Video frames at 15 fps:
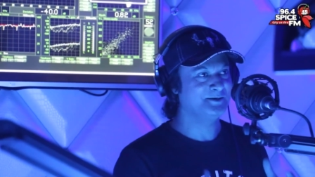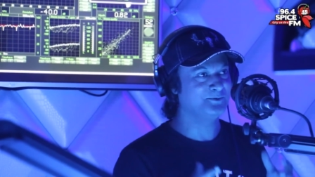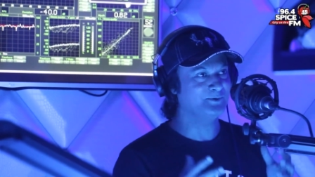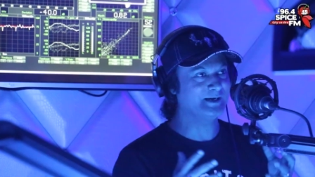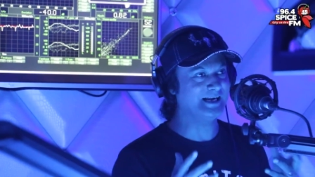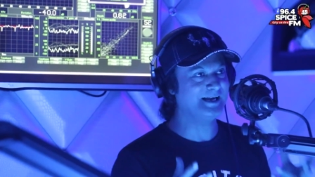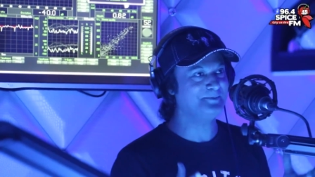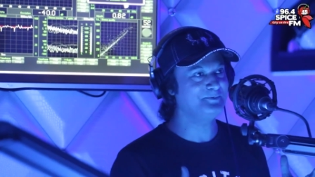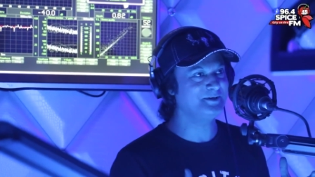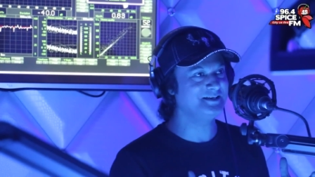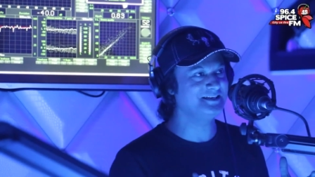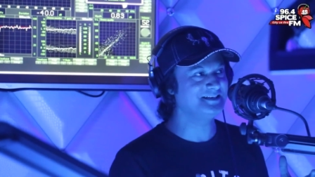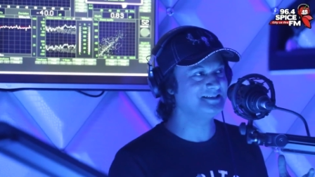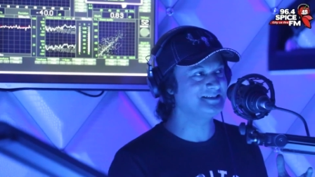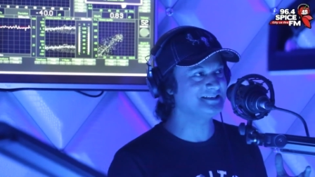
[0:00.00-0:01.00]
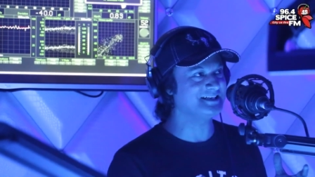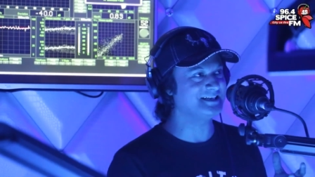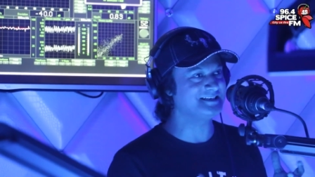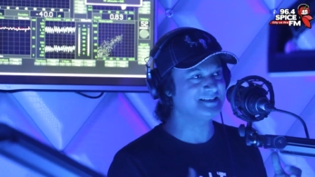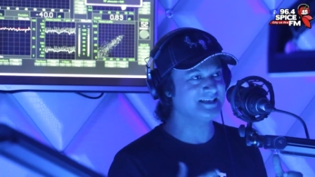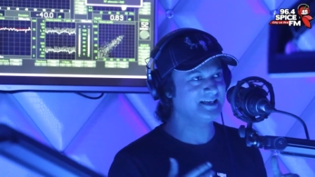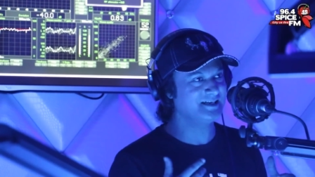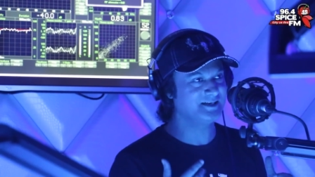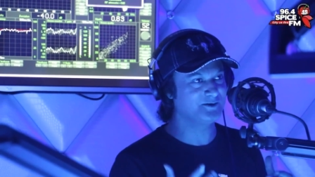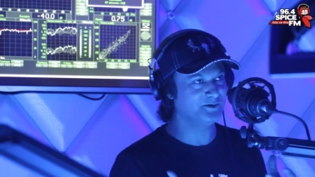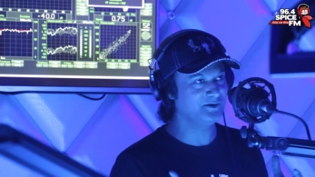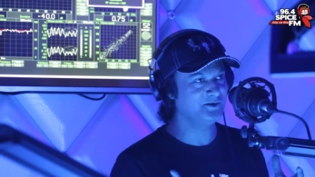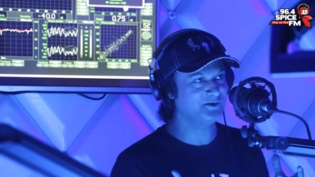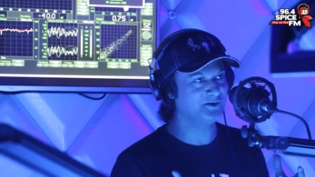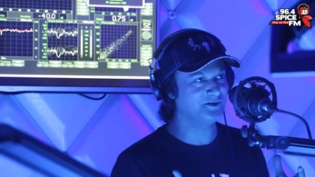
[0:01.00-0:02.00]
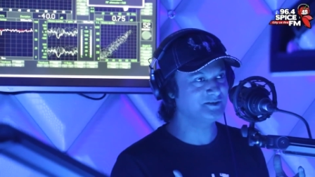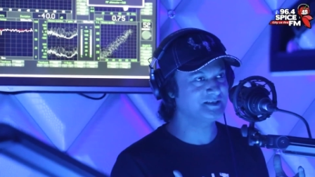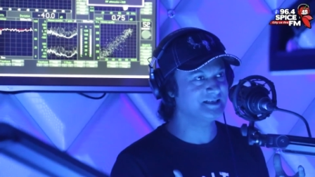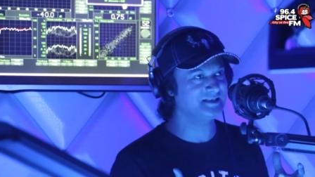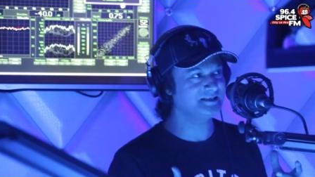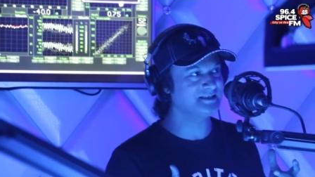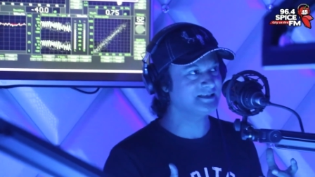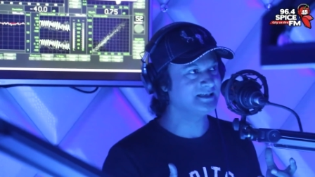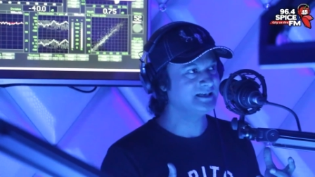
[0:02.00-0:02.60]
What oh. happened is I started going to concerts.